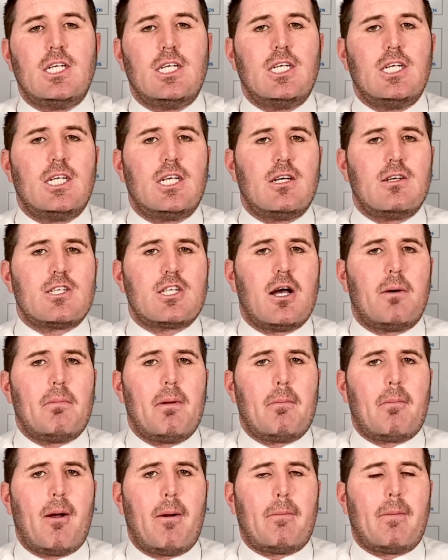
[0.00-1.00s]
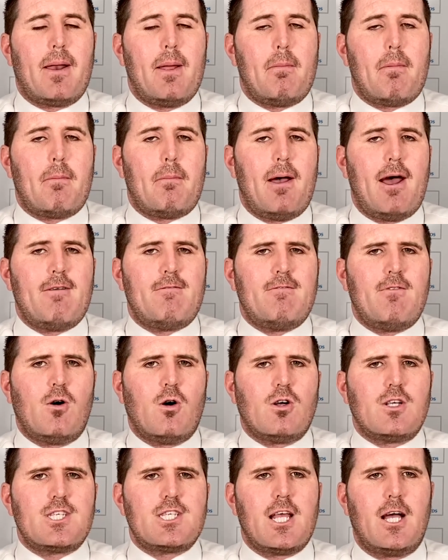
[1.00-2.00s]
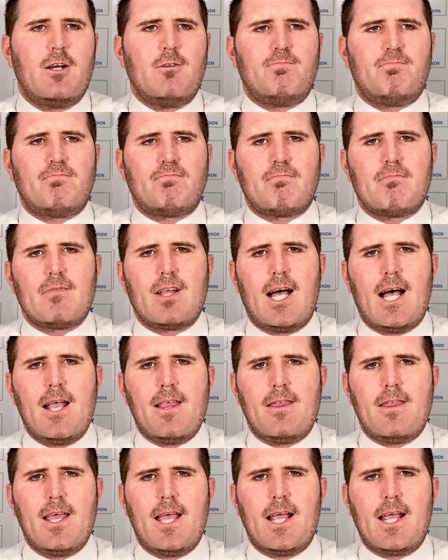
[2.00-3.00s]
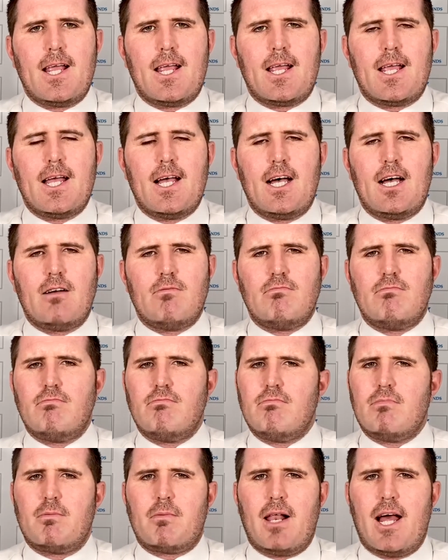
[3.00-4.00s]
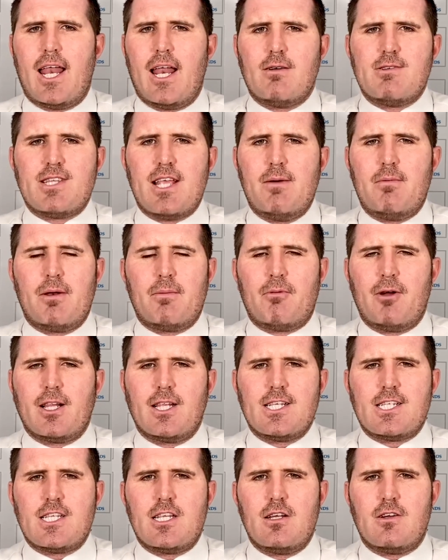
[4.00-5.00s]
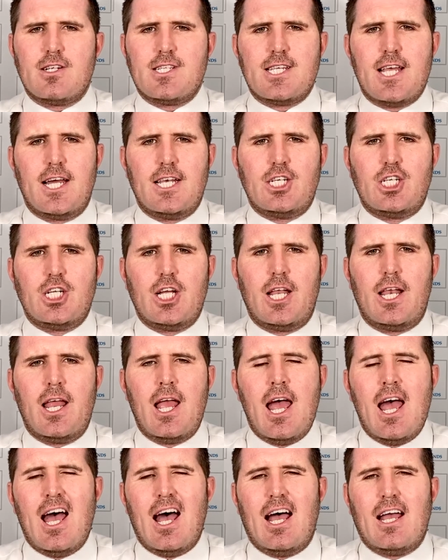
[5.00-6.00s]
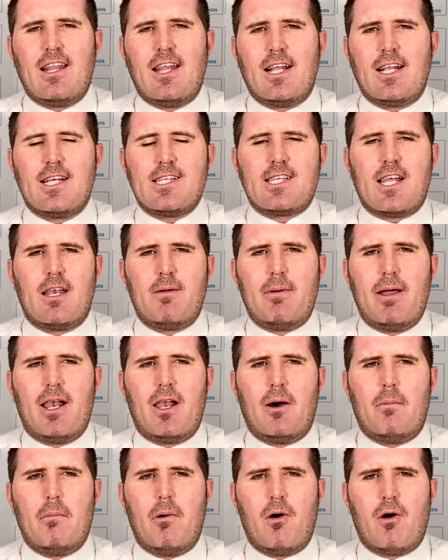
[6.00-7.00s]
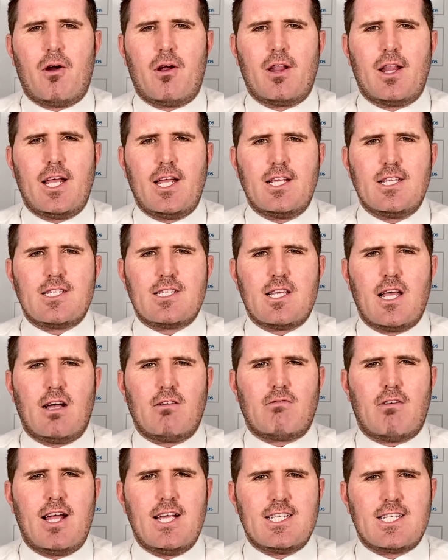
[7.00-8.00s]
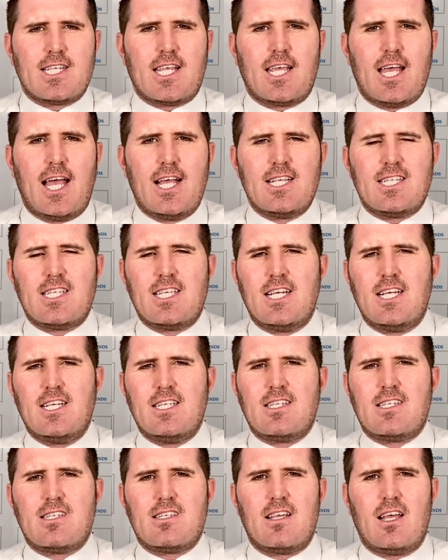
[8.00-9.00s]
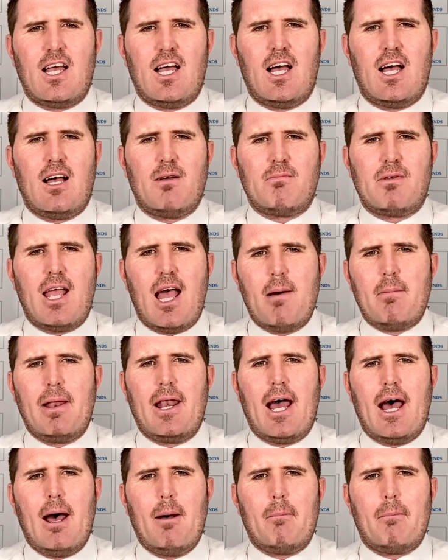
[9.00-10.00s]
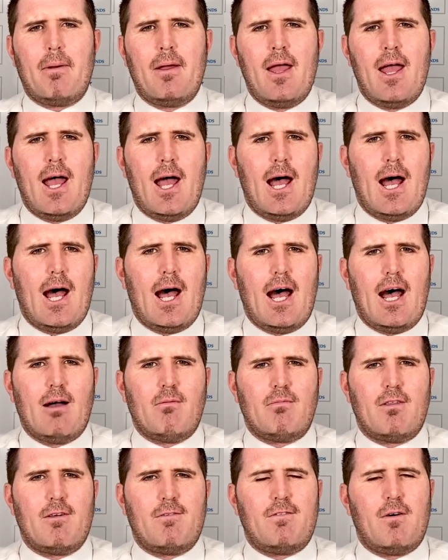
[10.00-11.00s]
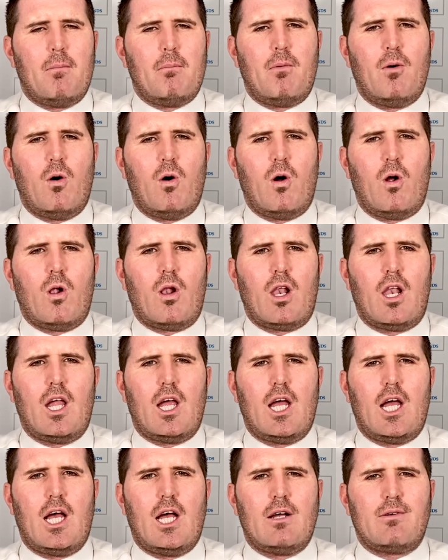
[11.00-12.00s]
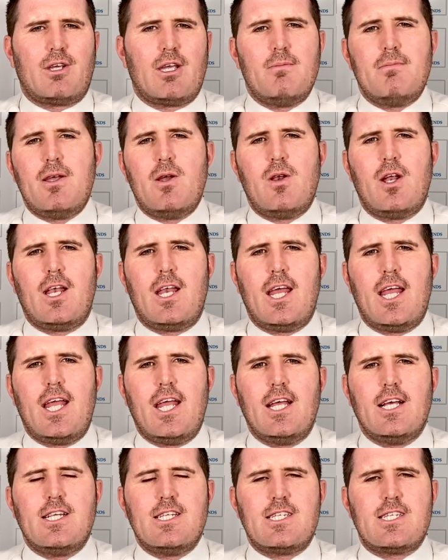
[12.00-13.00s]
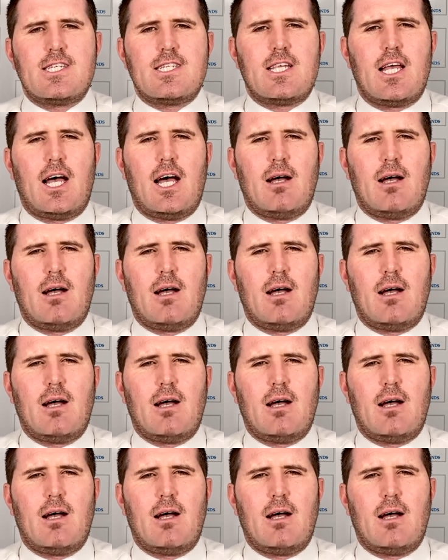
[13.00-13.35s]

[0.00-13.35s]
has not been properly prepared for. So I think I'm glad I was able to bring this to your attention. I think there's going to be a lot more of these race cases coming up. The football community has